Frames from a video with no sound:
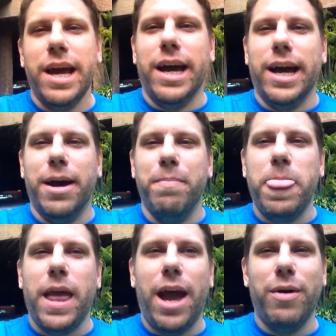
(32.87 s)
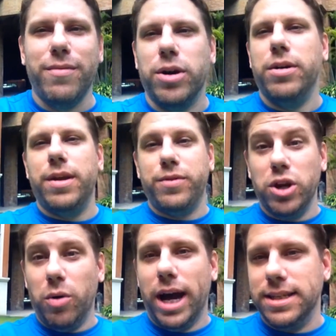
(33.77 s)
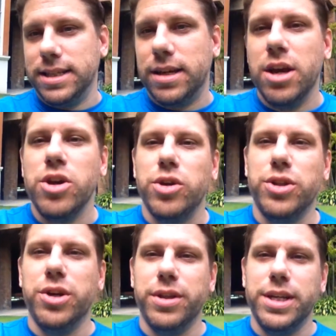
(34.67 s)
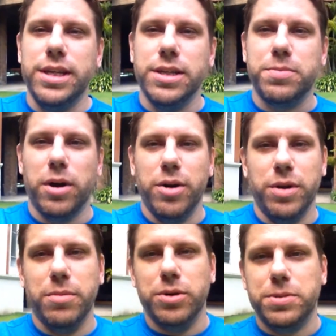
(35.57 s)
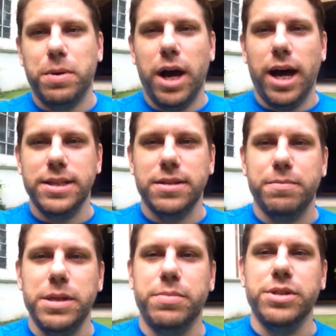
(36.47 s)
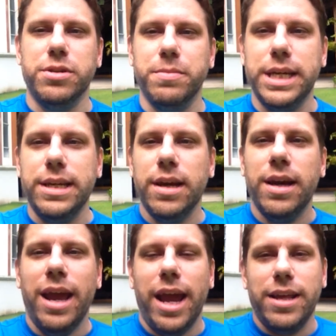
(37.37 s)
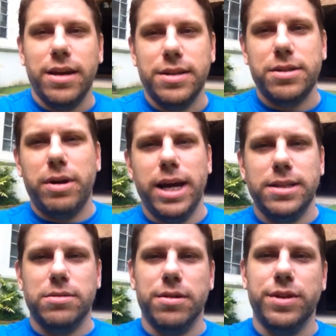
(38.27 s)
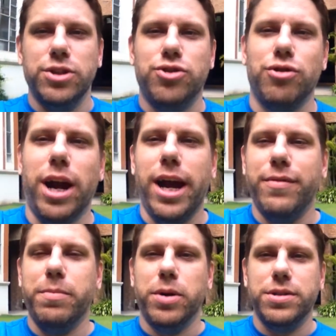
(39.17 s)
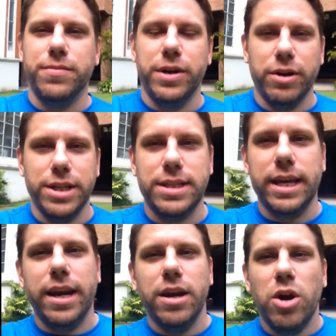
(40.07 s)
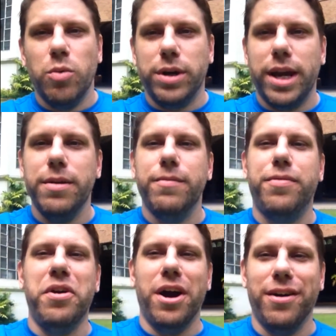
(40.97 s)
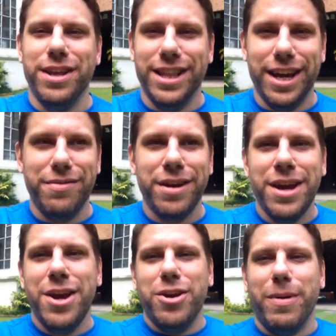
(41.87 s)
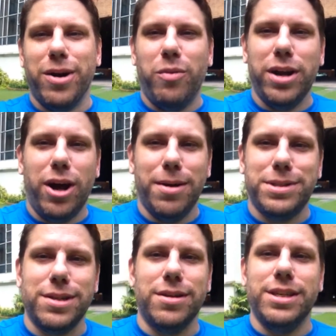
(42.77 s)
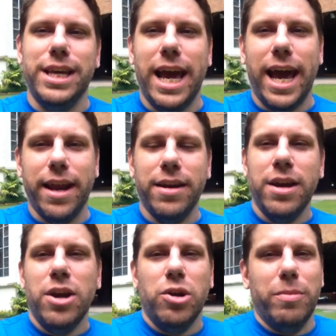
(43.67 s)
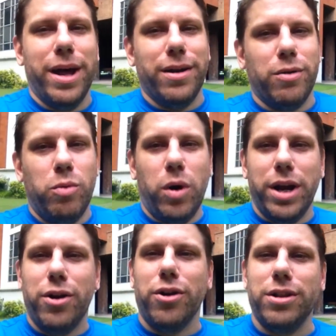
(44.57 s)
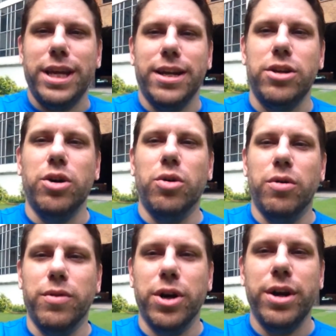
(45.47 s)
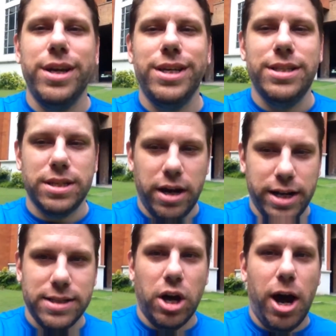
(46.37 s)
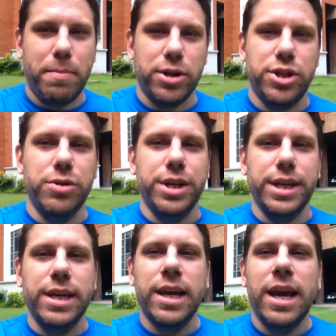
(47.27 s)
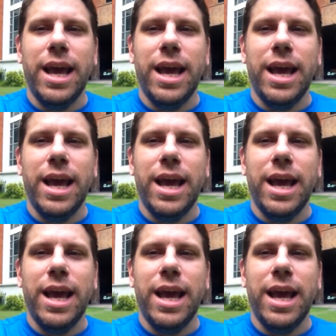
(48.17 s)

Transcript: However, if you know Isaac, you'll know that he is probably one of the most positive people you'll meet, and he also has sort of this drive and perseverance that will get him far in life. No matter what obstacle he had, no matter what hurdle he had to go over, he saw it as an opportunity,